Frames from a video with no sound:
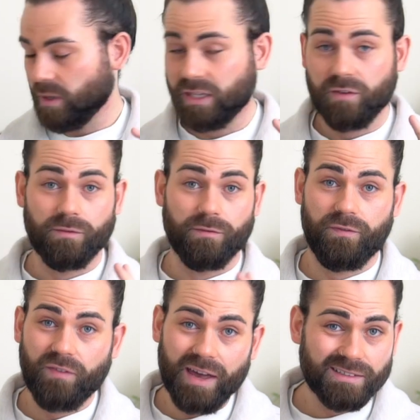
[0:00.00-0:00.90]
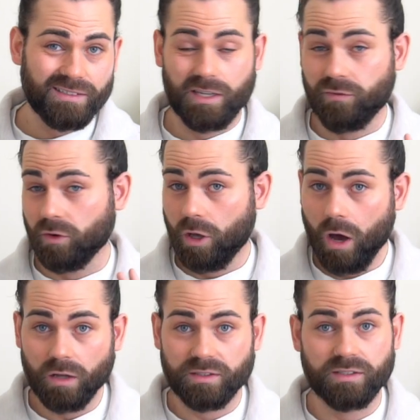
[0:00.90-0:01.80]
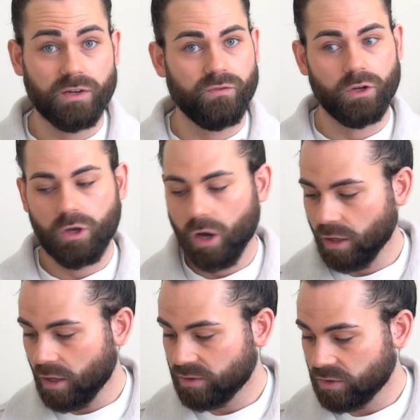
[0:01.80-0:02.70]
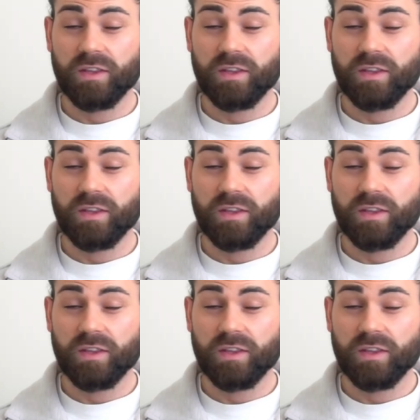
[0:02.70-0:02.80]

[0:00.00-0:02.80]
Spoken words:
different fits, different cuts, different colors.